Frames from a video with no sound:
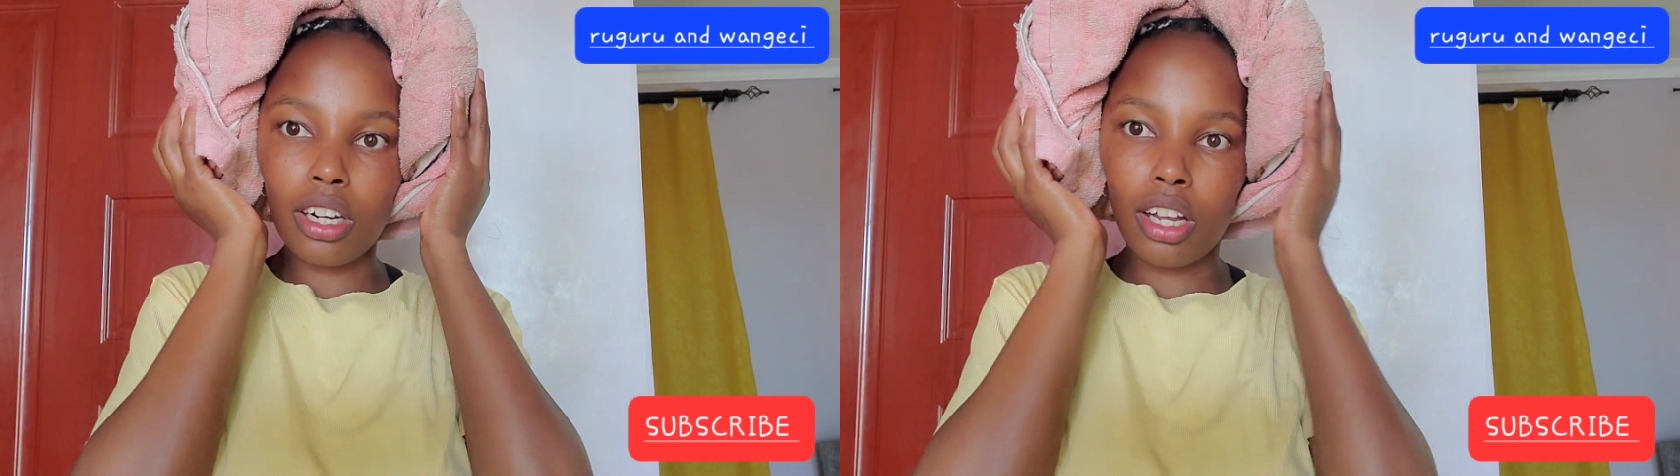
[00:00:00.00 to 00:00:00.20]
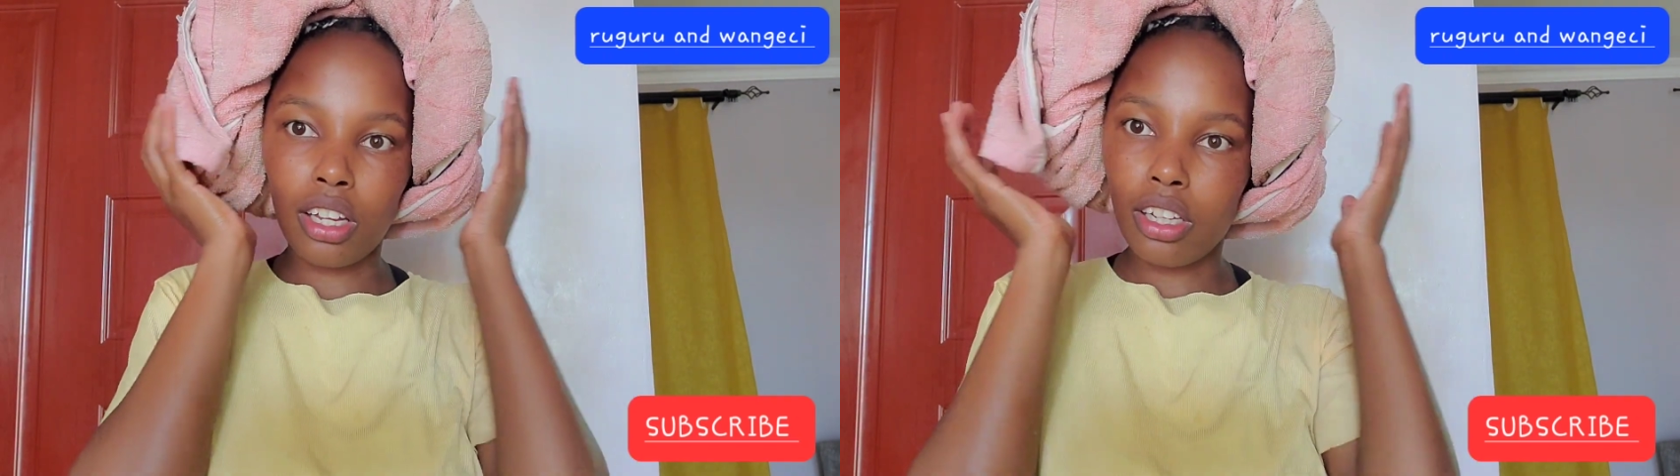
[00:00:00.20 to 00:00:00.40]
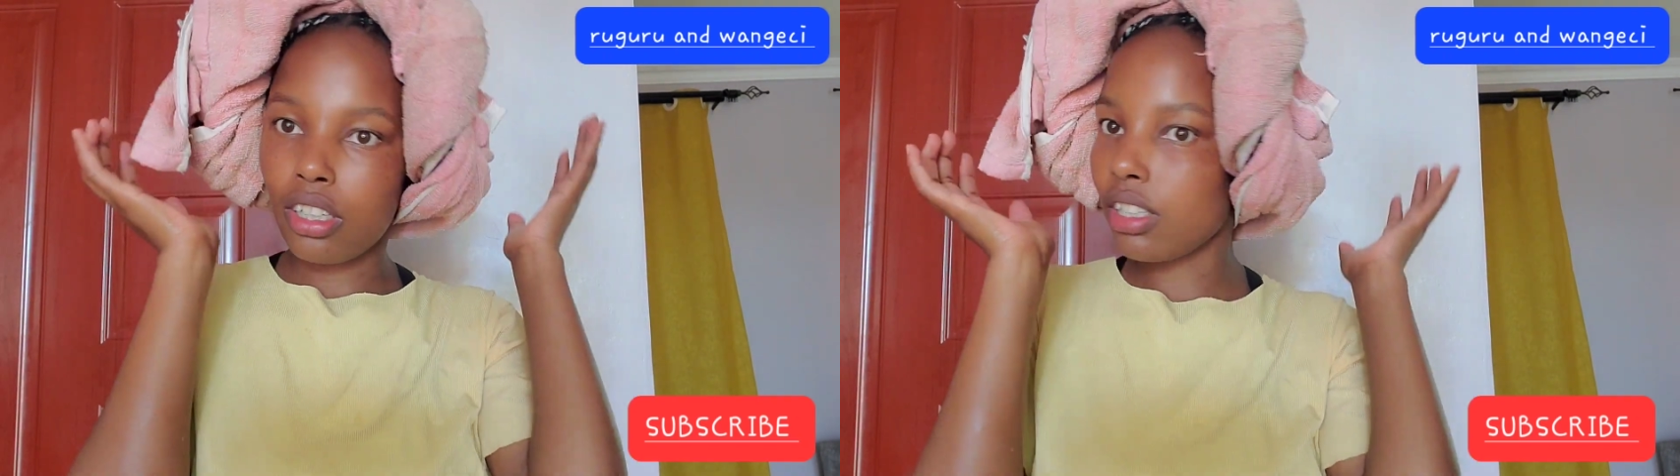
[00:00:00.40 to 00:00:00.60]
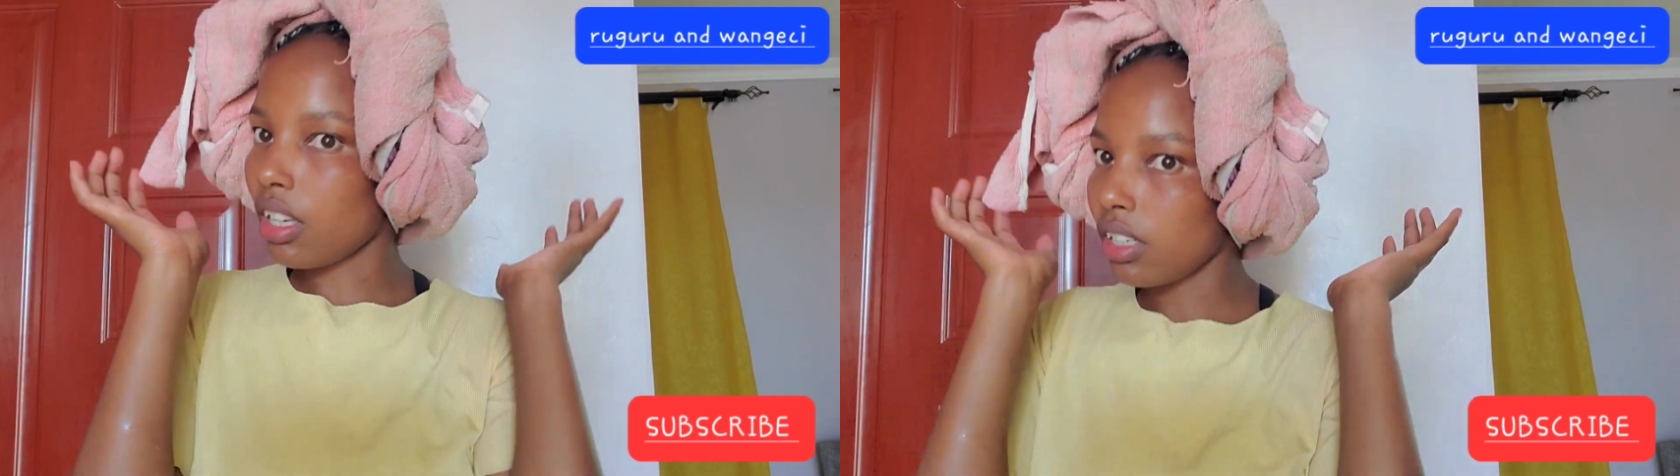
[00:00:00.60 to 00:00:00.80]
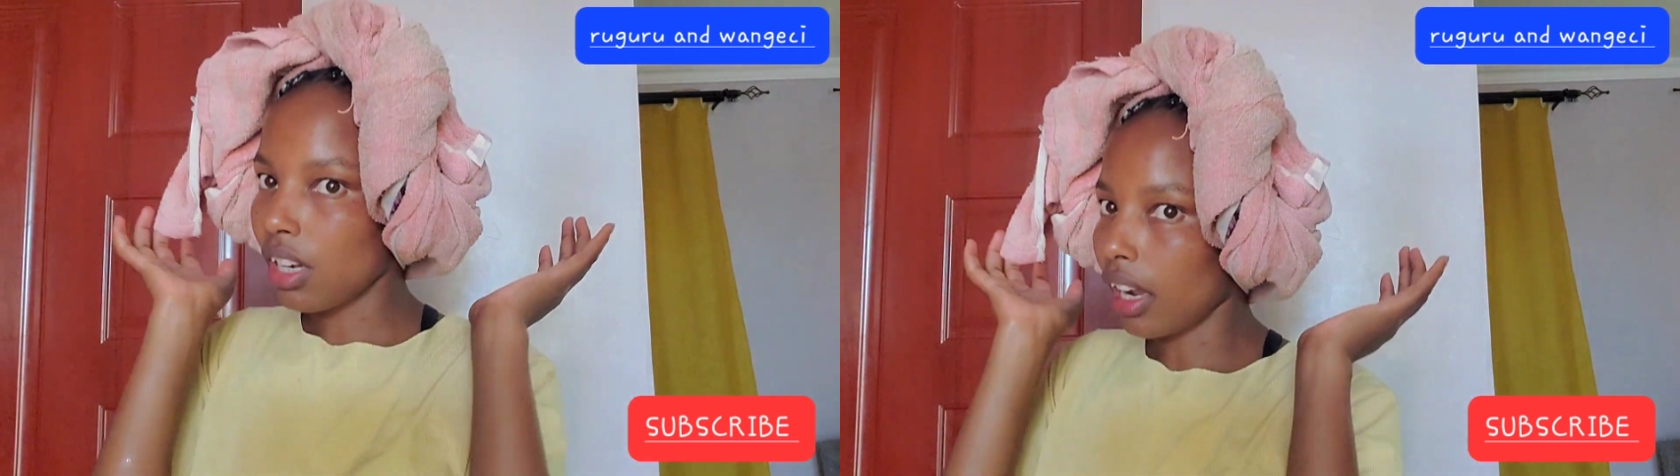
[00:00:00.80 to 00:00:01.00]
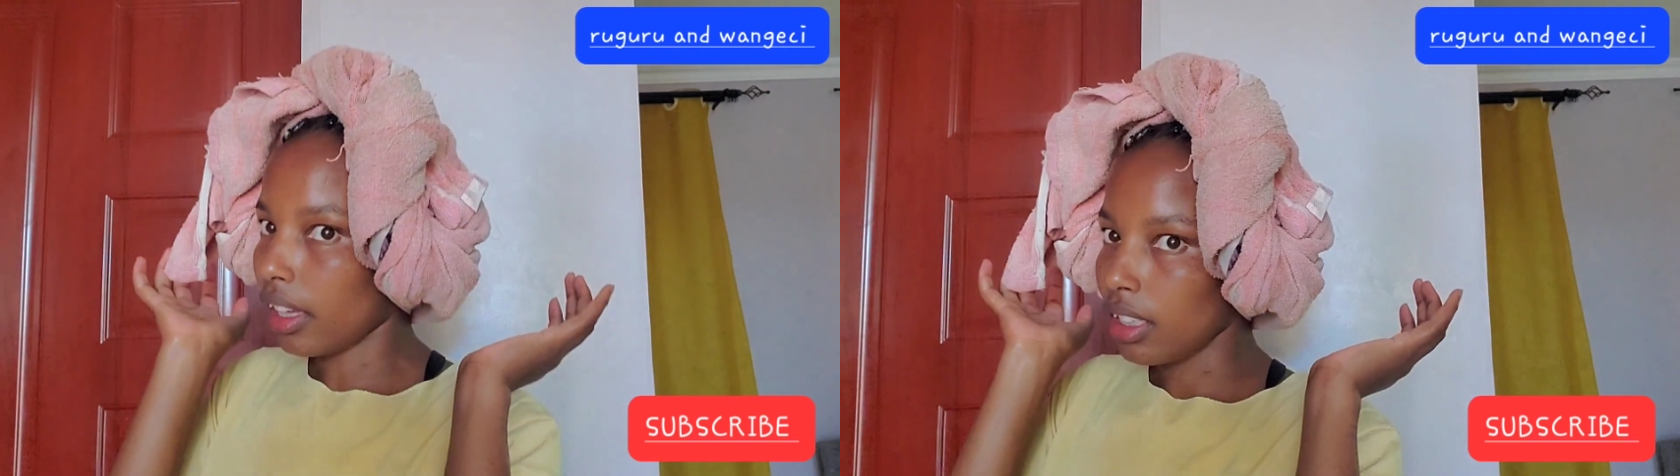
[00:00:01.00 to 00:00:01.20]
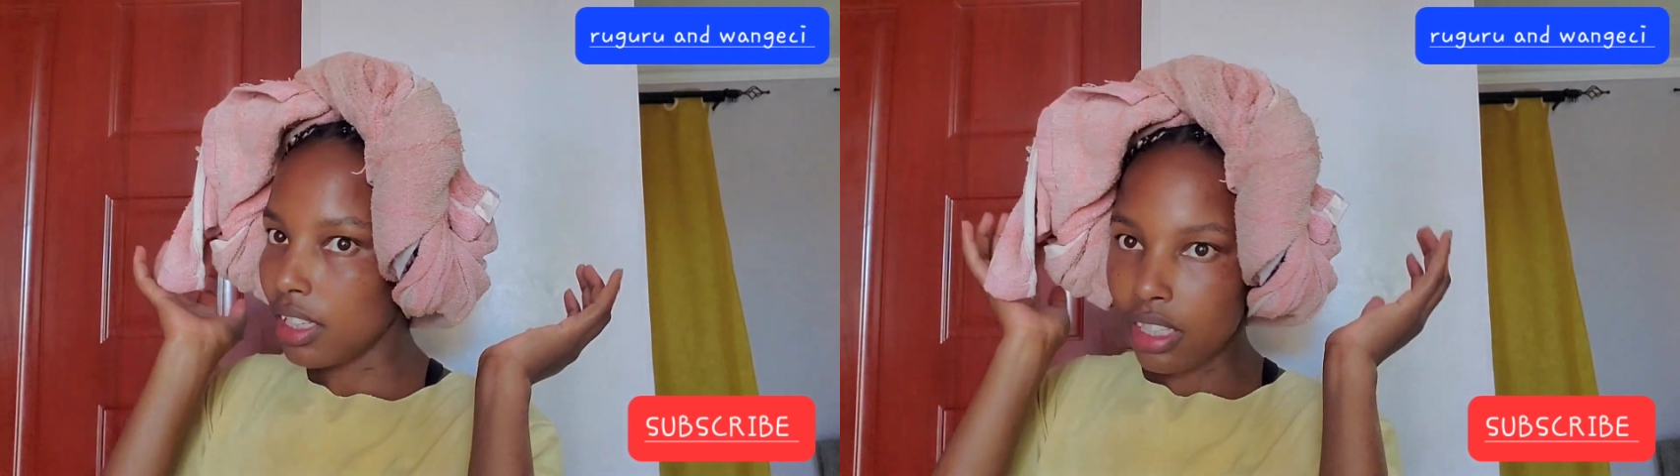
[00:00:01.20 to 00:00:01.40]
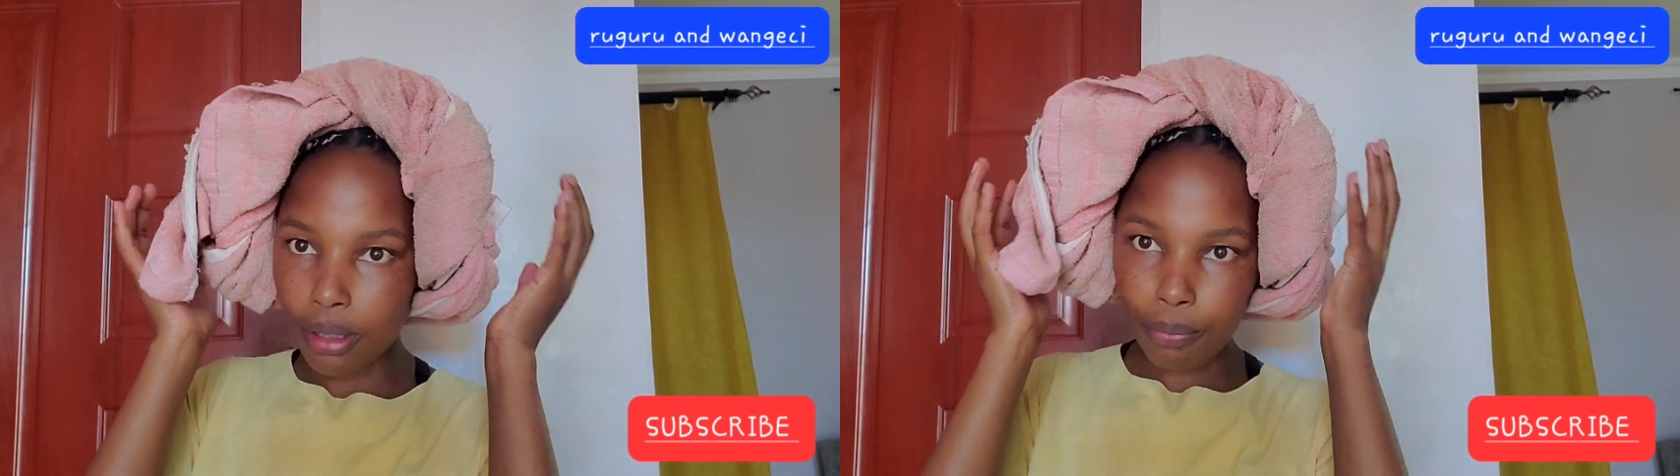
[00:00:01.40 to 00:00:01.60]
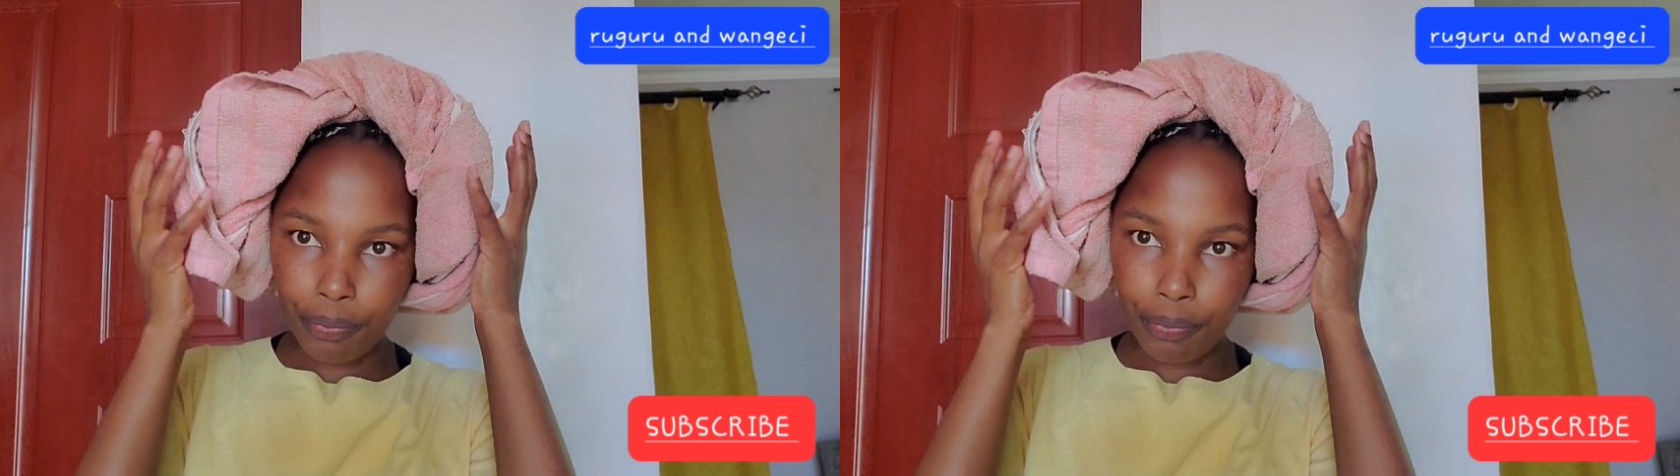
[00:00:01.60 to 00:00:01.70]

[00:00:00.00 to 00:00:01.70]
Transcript: I set it like this